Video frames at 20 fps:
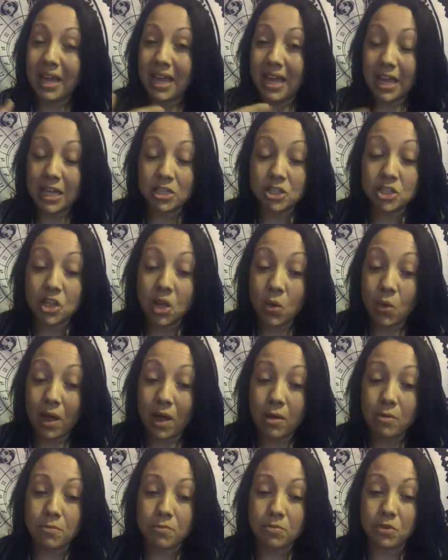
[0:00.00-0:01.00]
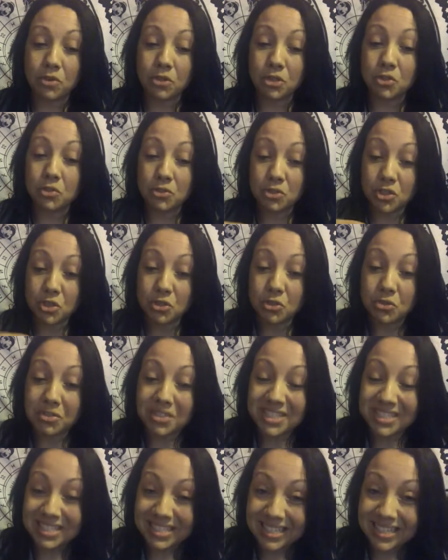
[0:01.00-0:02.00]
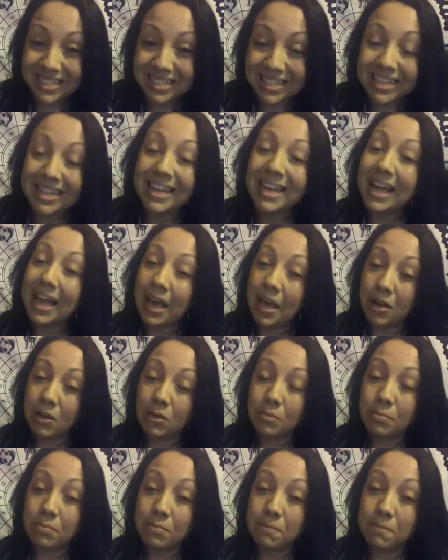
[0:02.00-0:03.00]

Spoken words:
is so helpful. So you seek help,